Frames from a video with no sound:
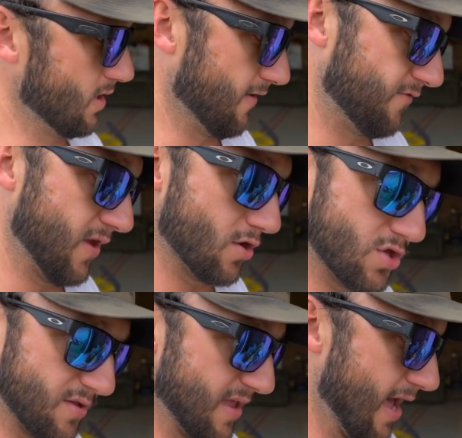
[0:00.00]

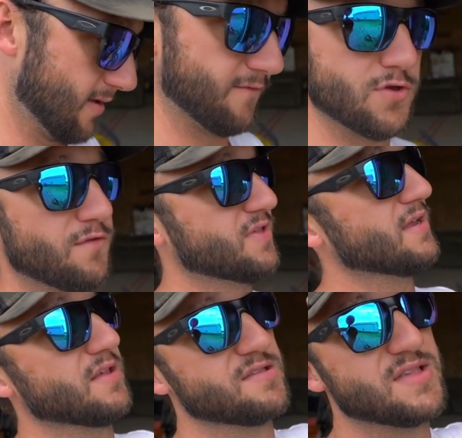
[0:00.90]
If you've
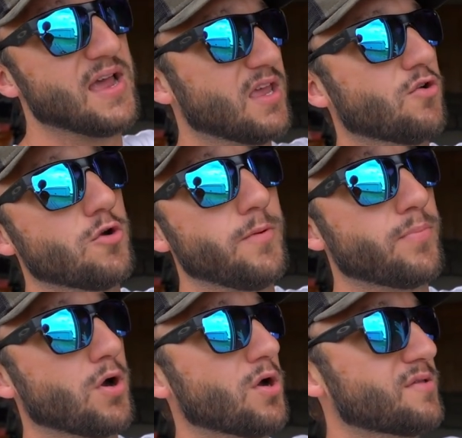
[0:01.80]
seen the second group of
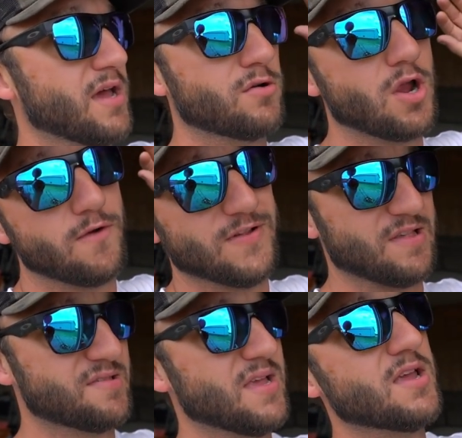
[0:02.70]
birds, I don't care if it's
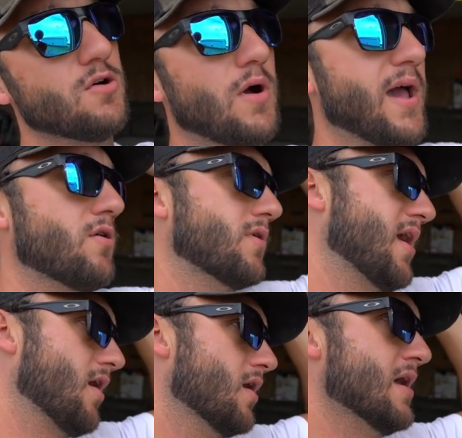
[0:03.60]
a single, I don't
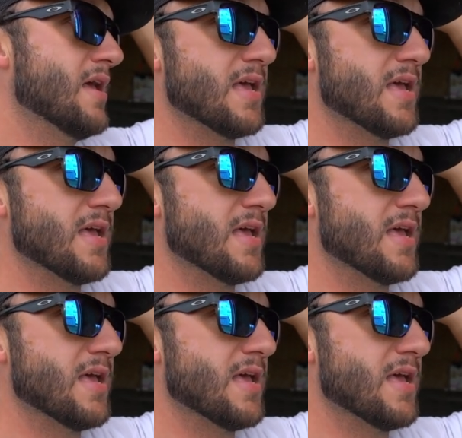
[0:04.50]
care